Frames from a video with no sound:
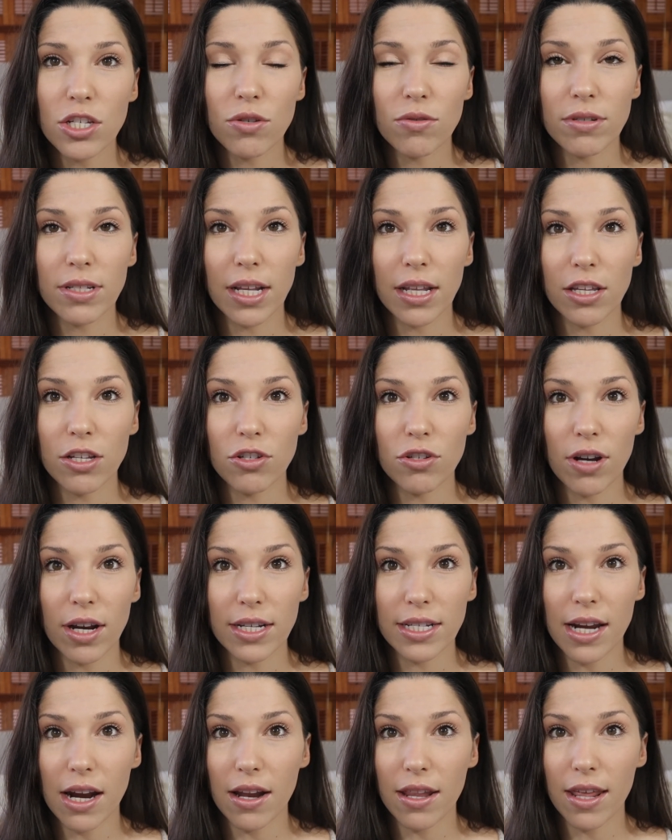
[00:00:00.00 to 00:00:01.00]
She was selling
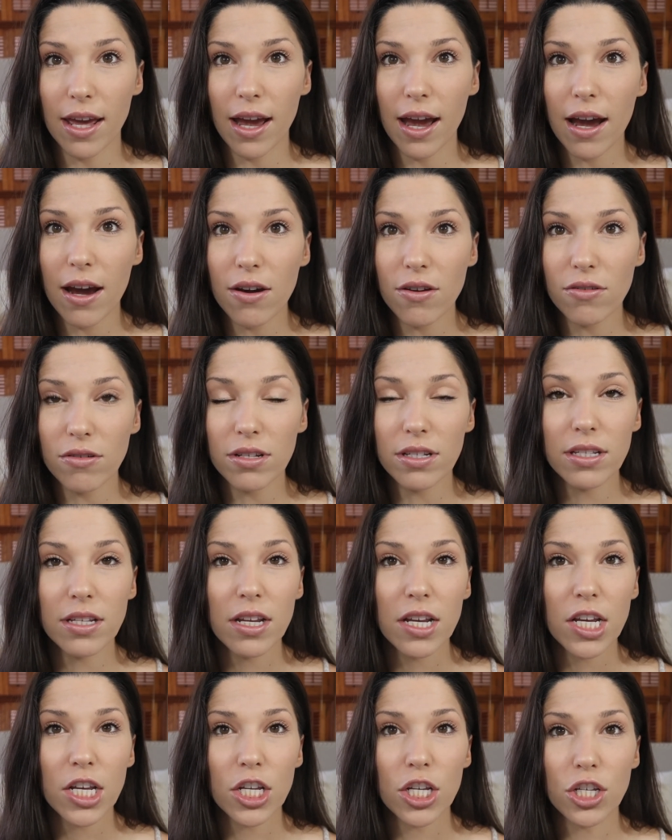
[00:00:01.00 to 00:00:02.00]
drugs out of the house.
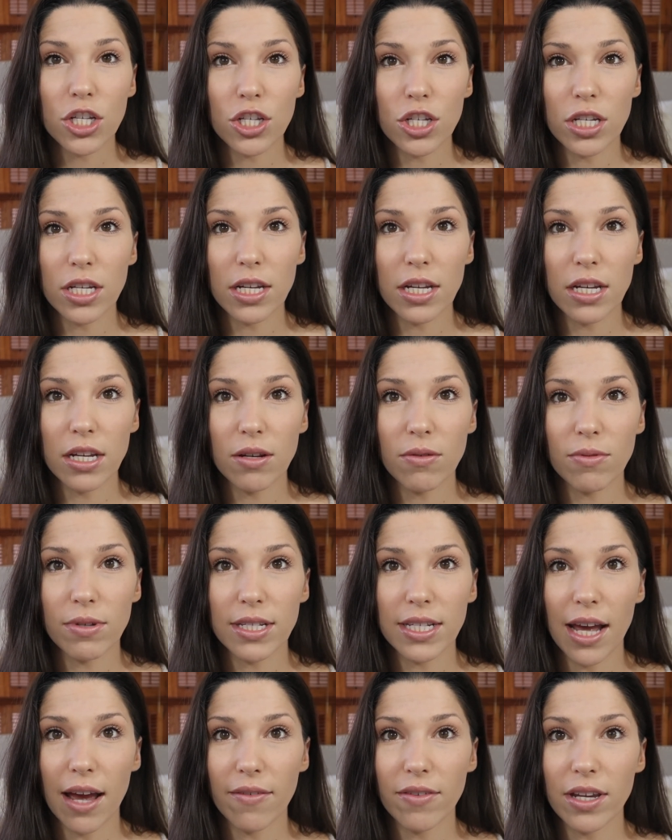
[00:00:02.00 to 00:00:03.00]
She
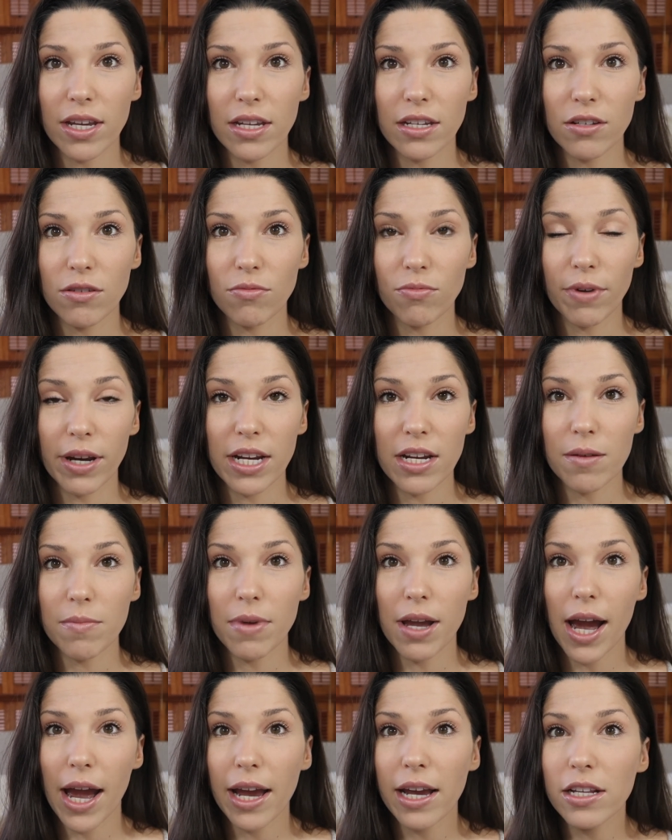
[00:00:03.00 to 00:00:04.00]
was having
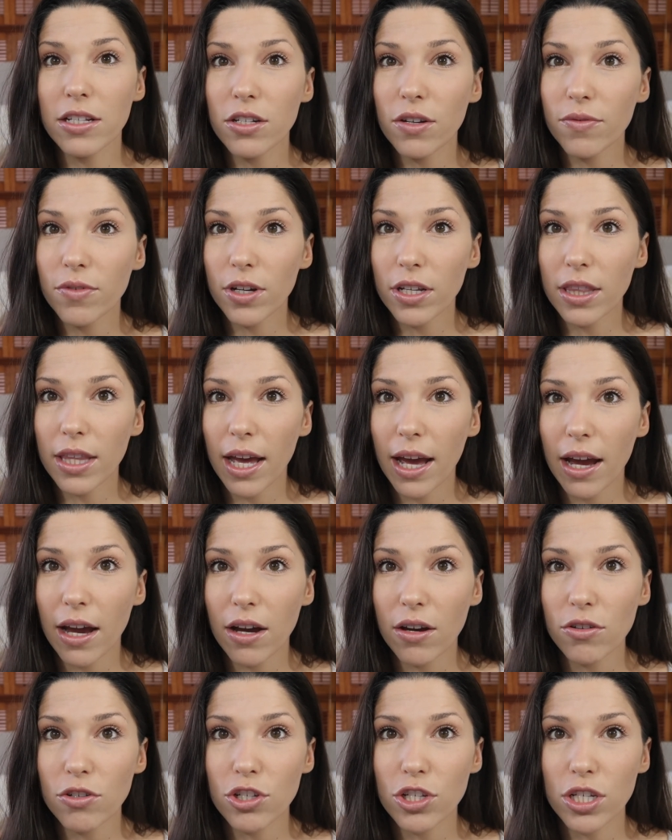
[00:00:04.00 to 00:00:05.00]
random guys over at the
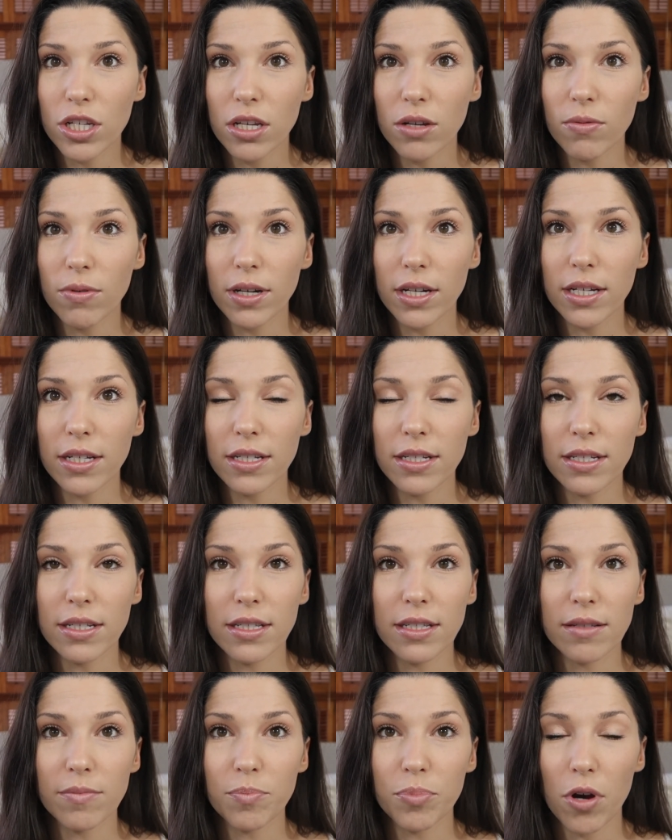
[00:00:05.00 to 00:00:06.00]
house. She
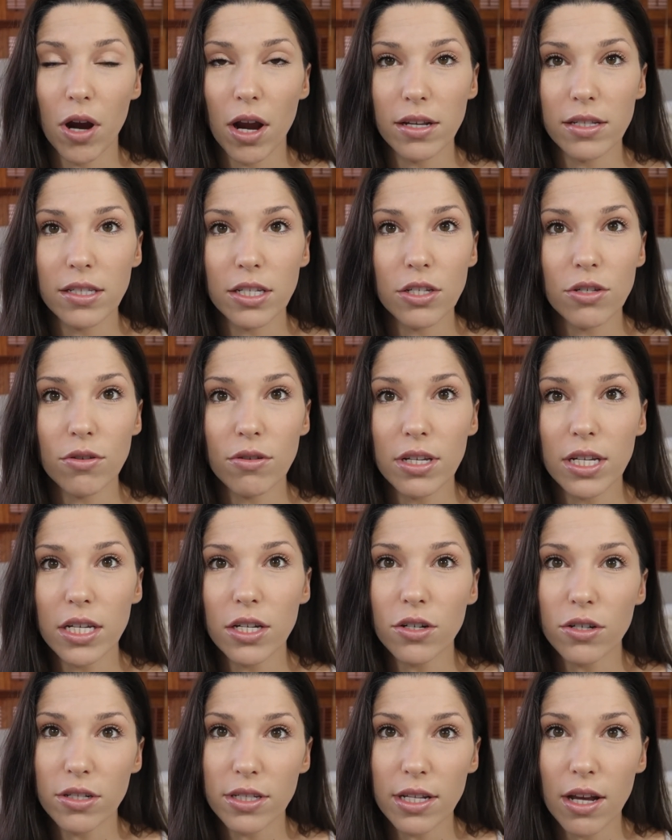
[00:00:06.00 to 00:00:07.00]
was prostituting
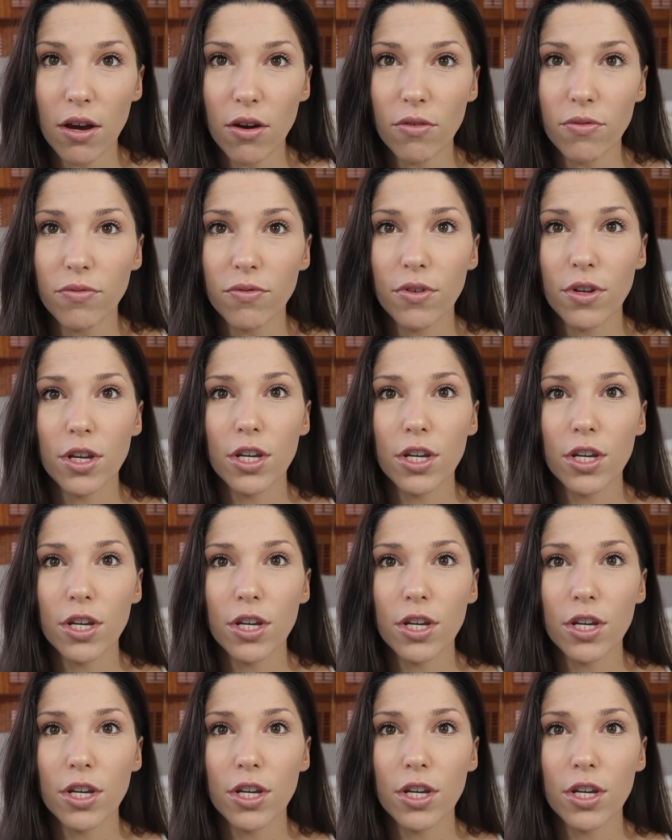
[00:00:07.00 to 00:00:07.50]
herself.